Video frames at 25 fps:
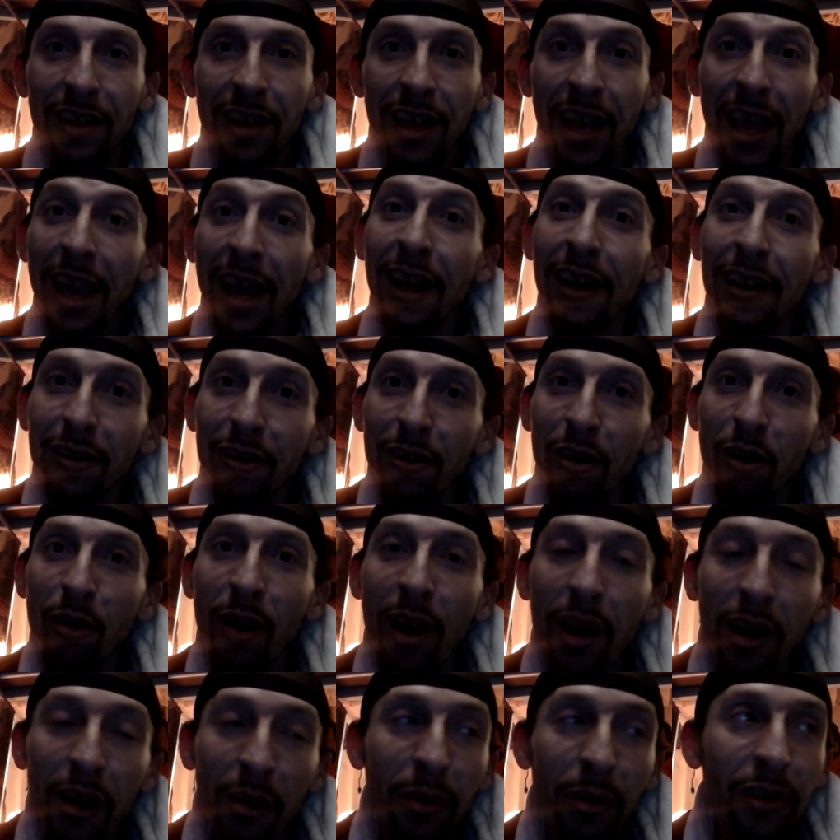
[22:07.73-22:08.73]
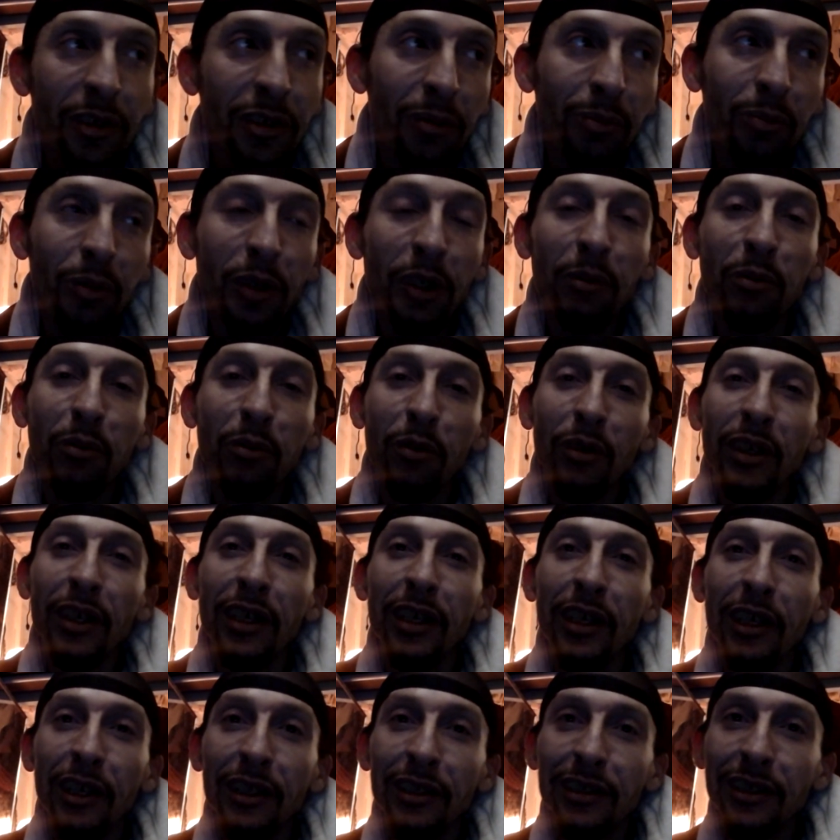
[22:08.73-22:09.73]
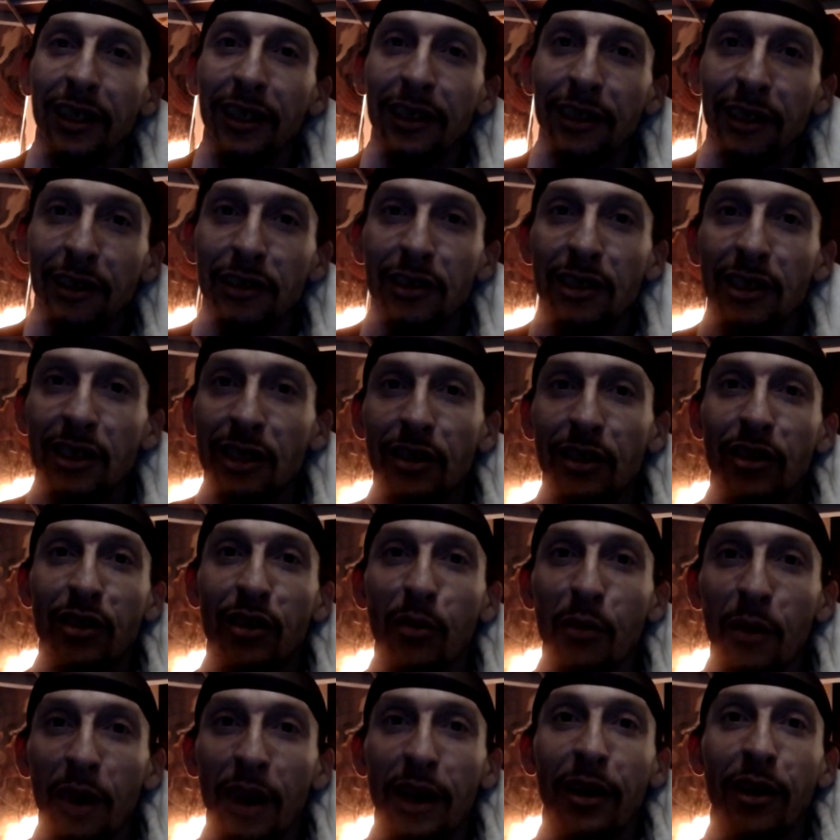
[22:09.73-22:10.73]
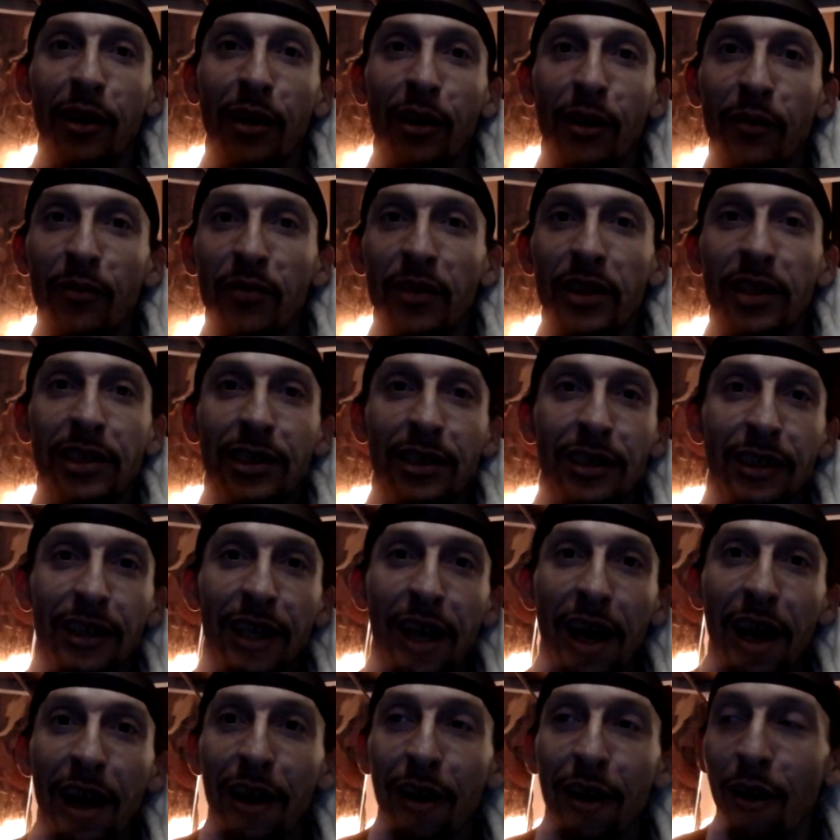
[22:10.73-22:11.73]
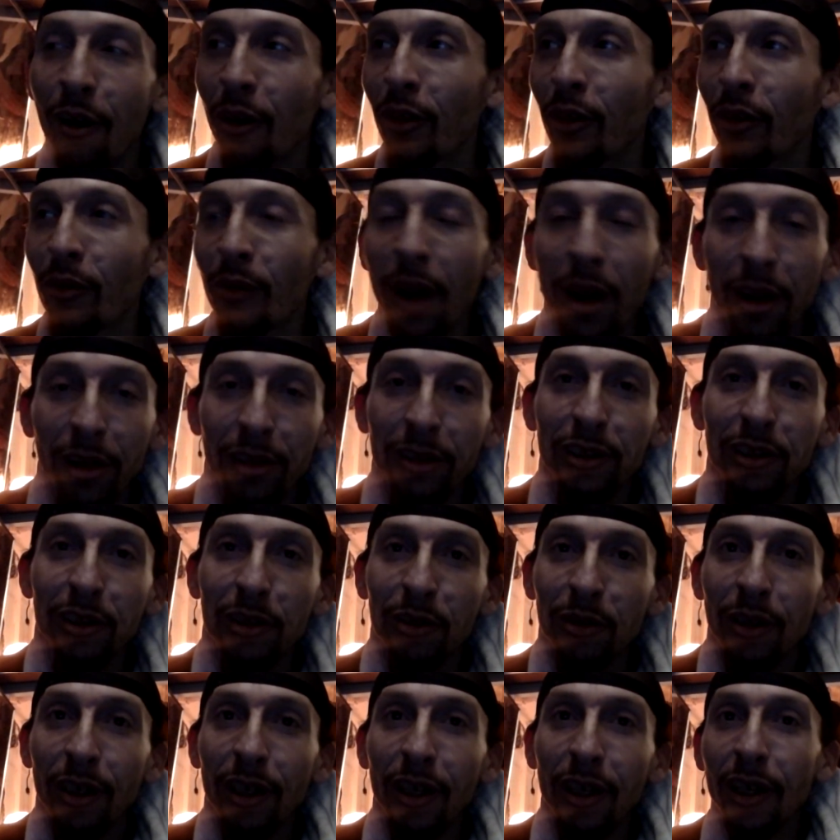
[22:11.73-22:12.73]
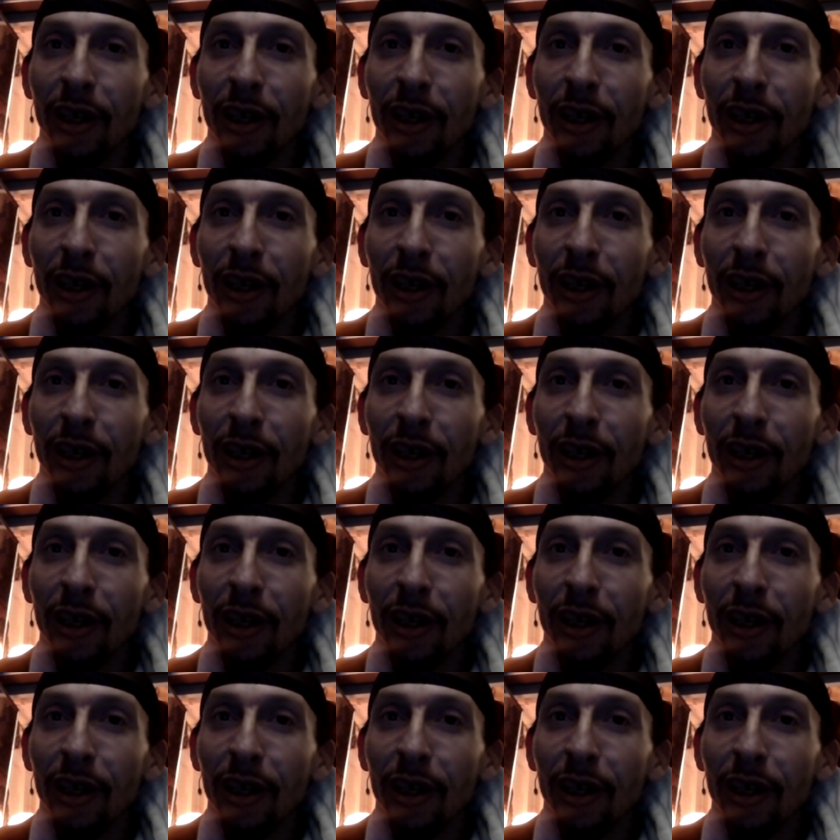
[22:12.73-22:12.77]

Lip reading: And you're around a bunch of people. It's like there's the threat of this and that all around you.